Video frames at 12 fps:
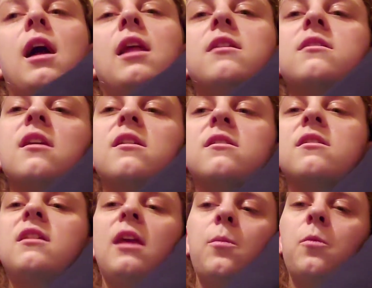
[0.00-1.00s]
and it says
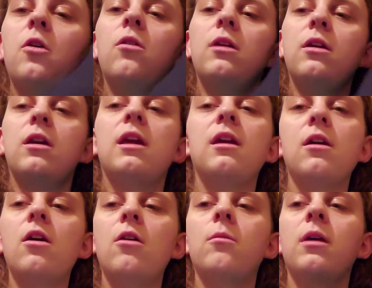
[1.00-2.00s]
Depot,
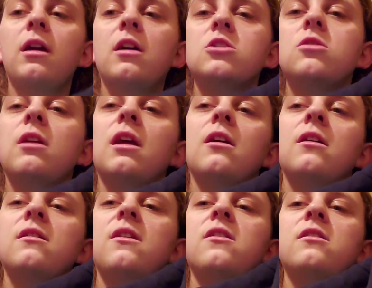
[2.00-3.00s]
oh my gosh, you
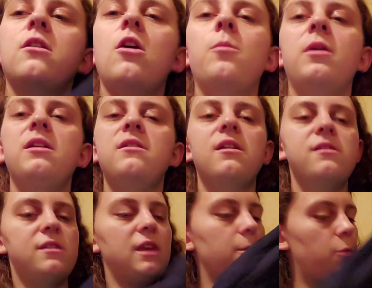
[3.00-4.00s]
cannot see this at all, but it
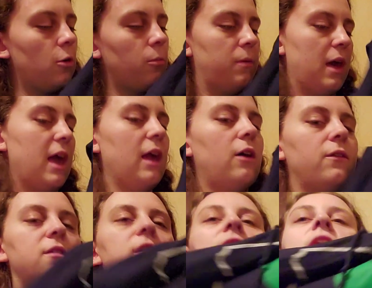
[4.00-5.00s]
says Depot Bay
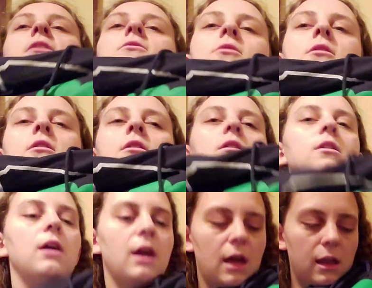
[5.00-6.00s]
on the sleeve,
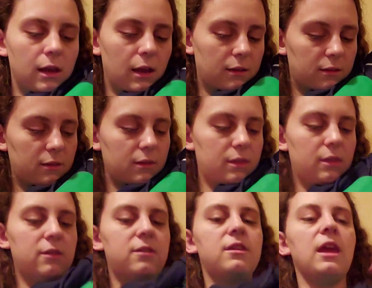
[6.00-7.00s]
and it's
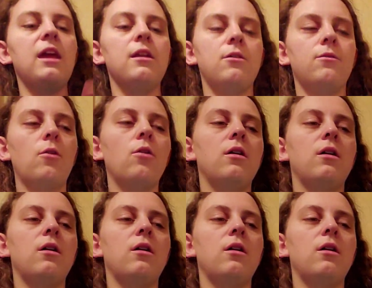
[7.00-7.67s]
the state of,